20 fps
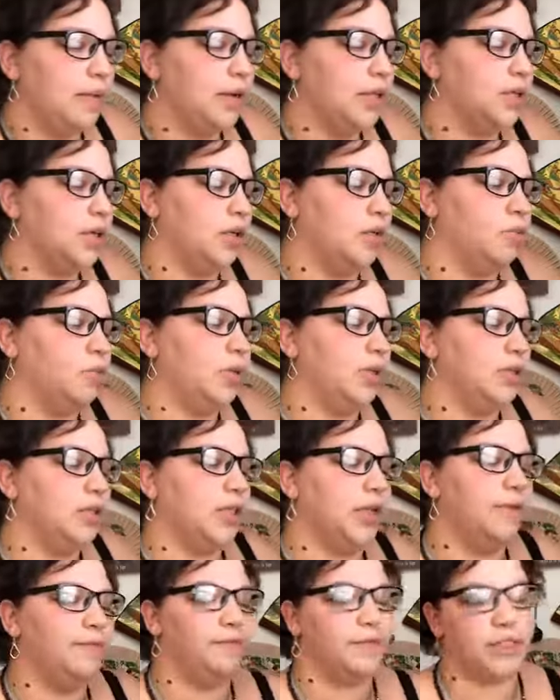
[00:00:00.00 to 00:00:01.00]
It's called Wood
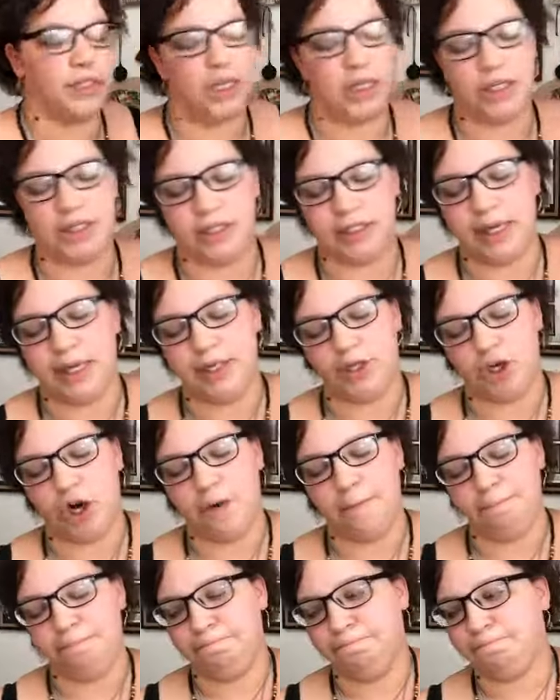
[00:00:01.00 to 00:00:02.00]
Nymph Seeks
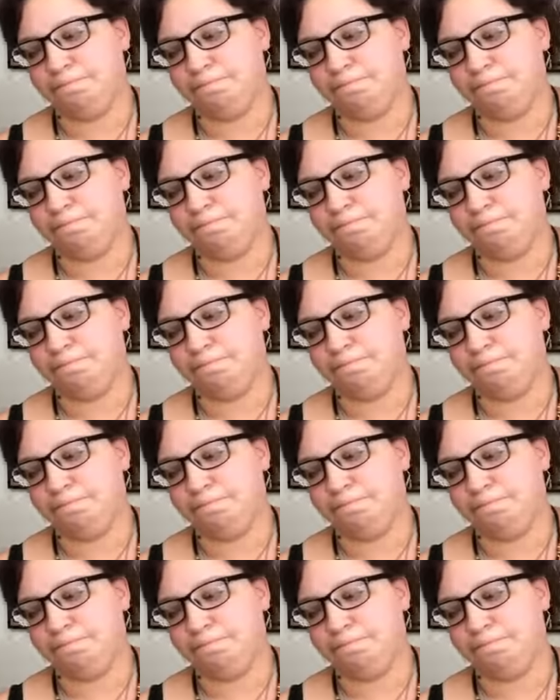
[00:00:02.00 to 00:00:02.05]
Centaur.